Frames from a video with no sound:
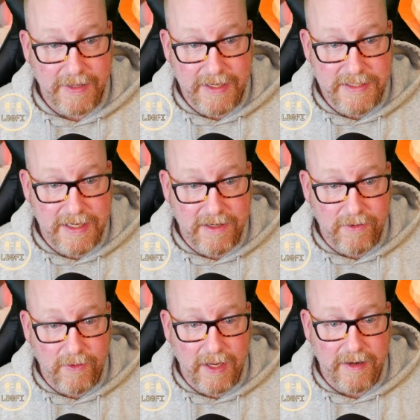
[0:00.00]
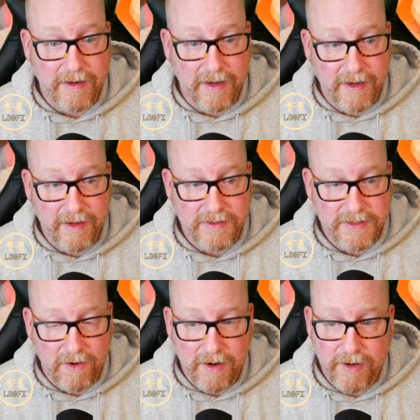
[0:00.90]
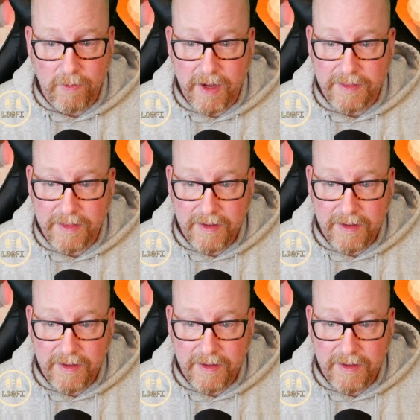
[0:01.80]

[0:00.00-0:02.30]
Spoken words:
easy to get started with,